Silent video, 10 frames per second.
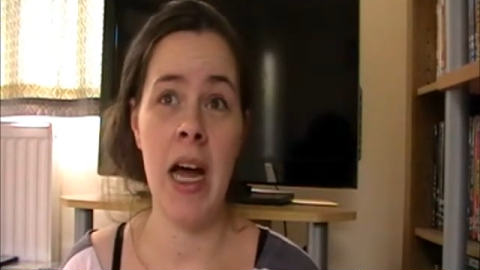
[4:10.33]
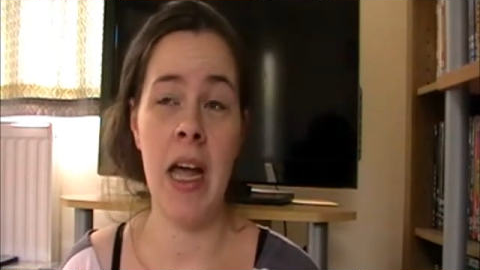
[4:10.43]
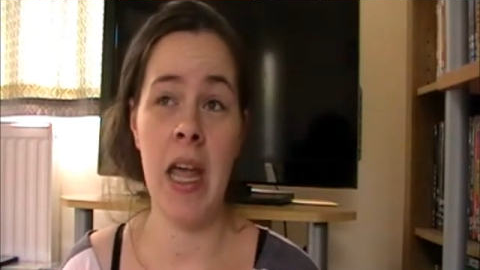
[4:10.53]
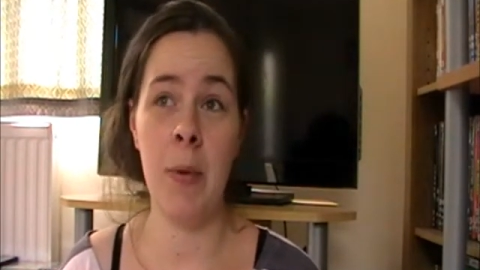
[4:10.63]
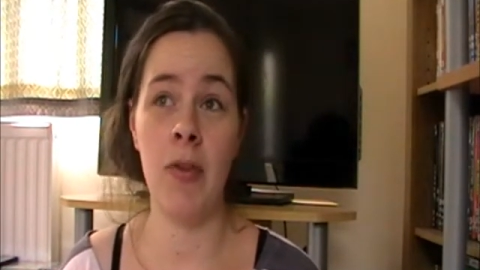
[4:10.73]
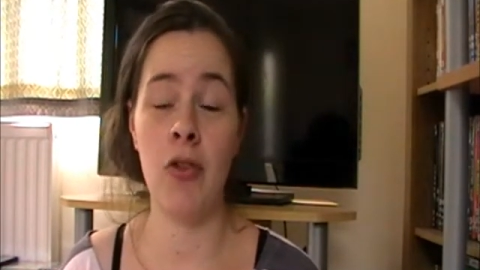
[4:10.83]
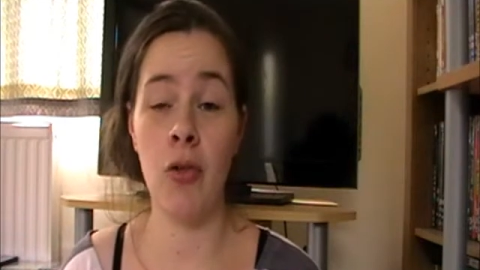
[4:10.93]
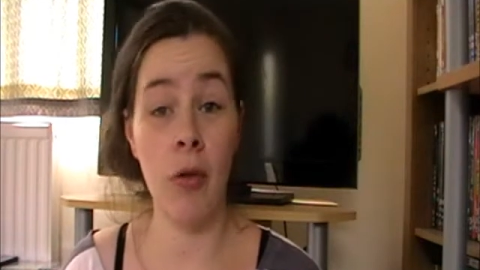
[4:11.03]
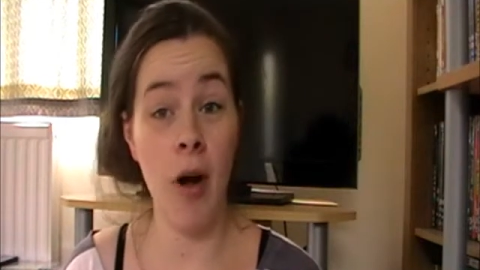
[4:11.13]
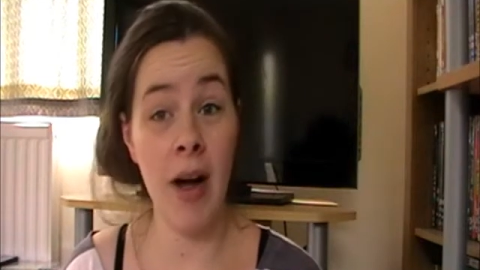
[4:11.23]
He was
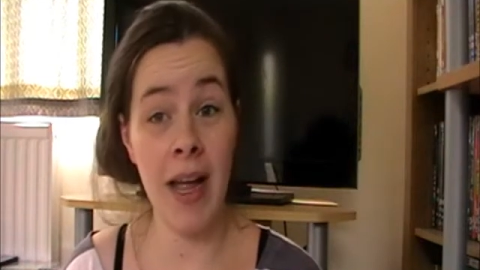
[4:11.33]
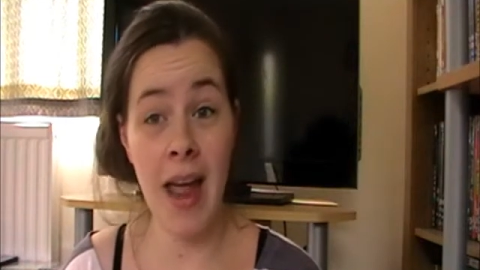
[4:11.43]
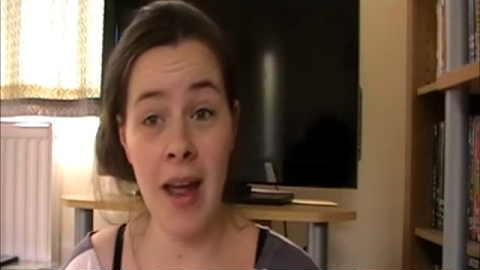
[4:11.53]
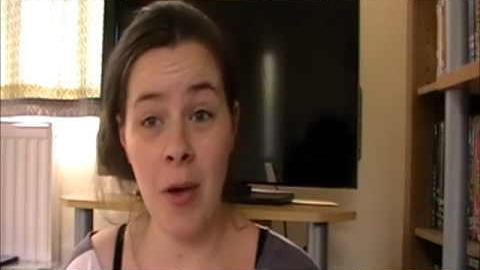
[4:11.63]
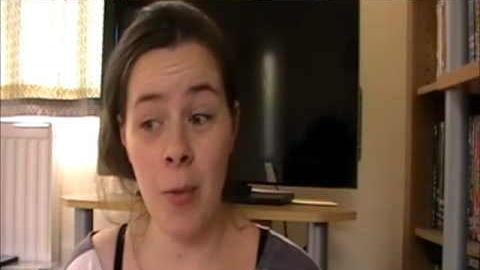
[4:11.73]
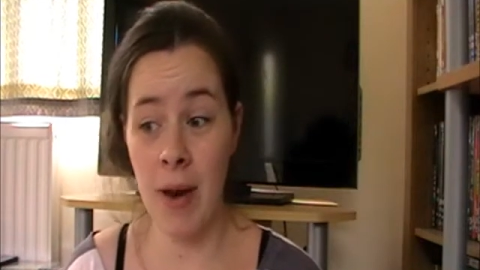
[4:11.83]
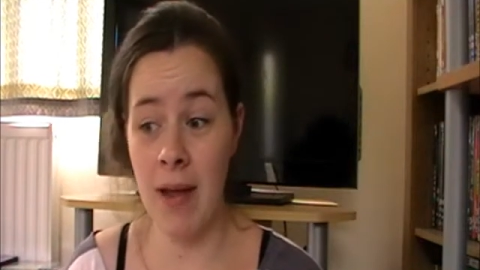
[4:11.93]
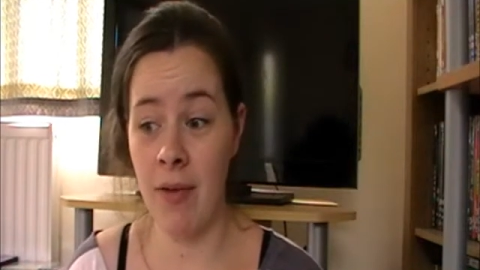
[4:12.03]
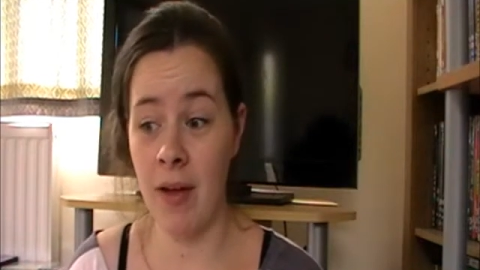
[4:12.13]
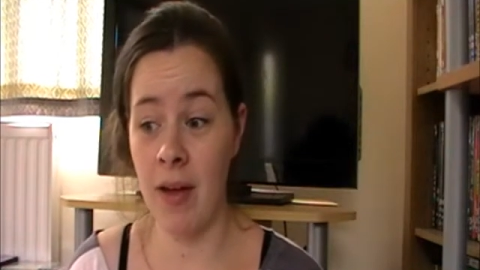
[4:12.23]
crying
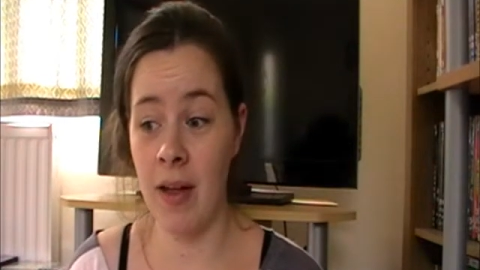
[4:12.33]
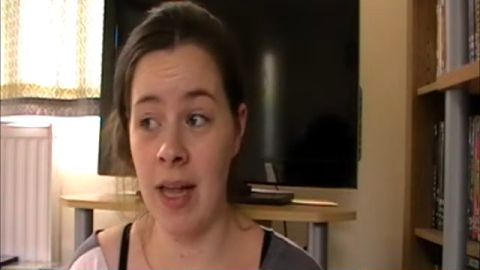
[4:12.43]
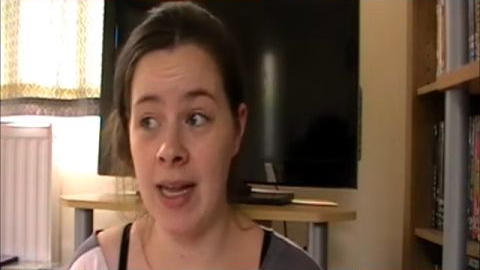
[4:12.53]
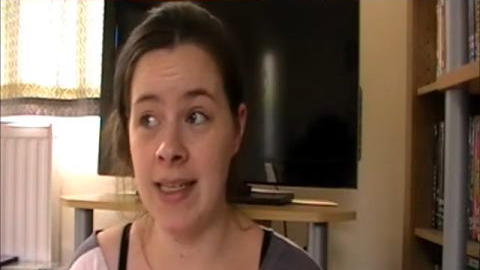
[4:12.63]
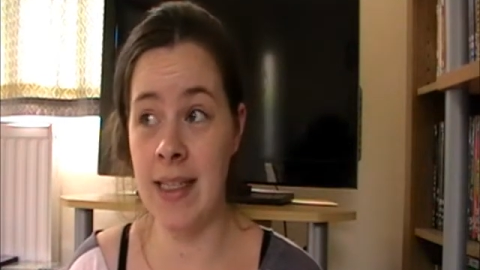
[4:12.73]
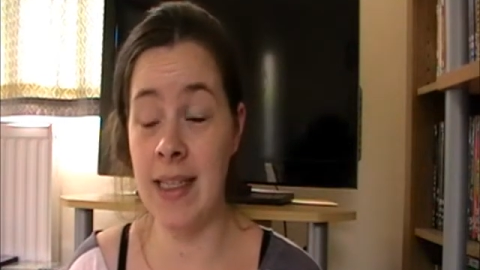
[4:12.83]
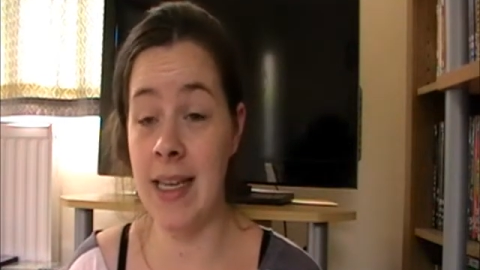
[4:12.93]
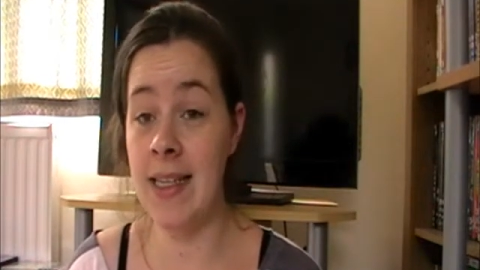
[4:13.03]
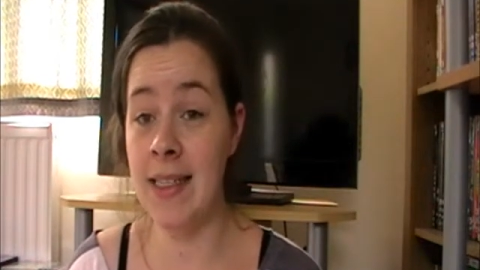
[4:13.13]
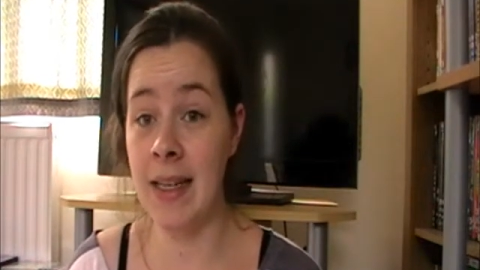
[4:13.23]
whenever he didn't
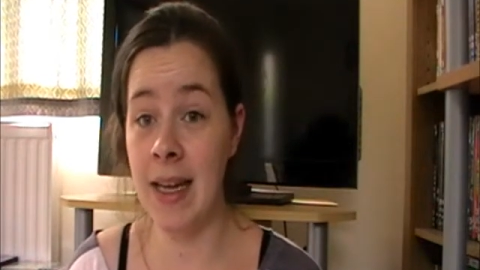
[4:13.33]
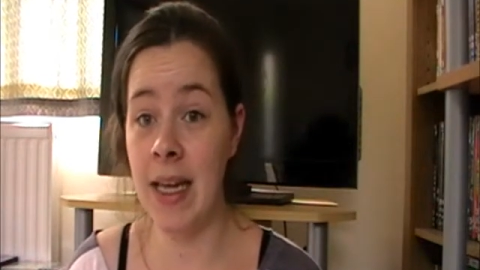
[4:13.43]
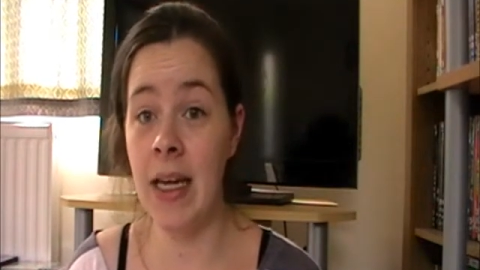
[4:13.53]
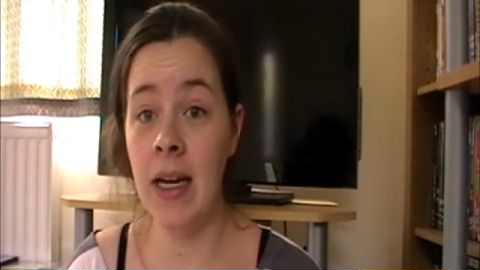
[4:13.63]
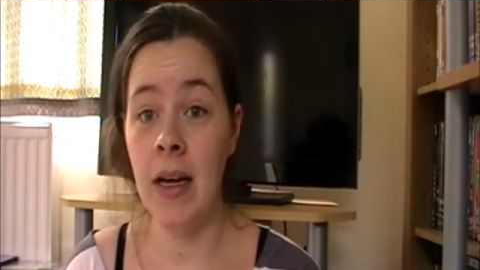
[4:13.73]
get any.